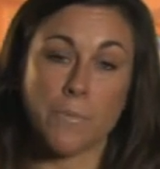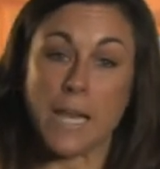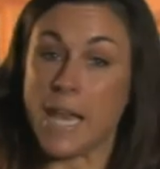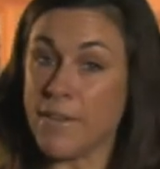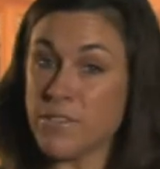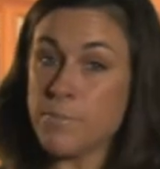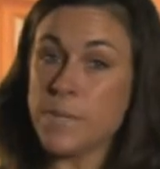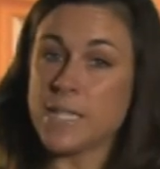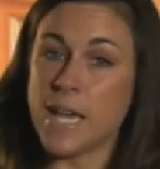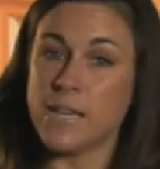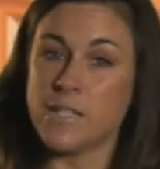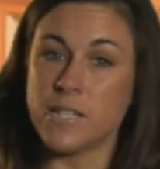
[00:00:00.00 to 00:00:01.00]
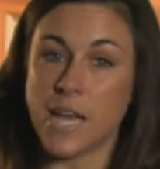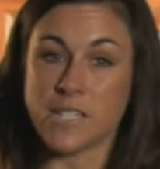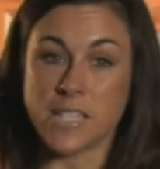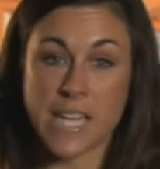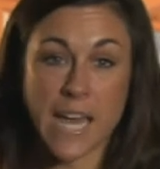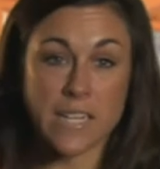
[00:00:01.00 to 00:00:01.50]
11%
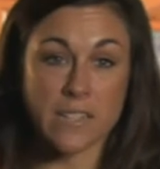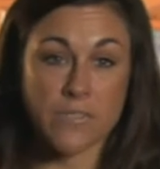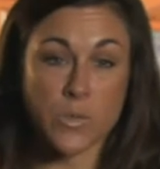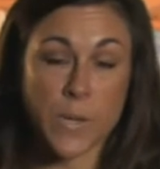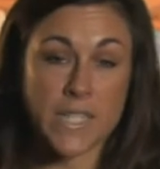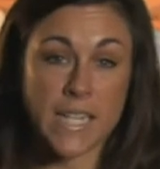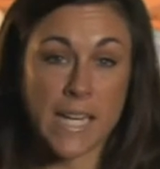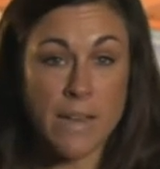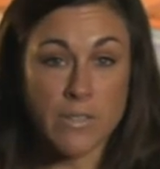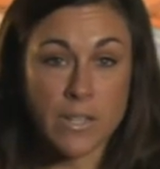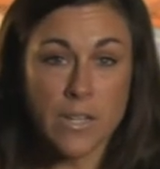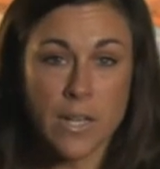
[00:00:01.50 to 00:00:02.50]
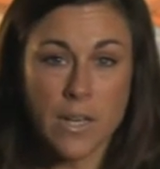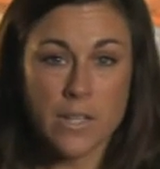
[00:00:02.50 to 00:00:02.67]
at the end of 2011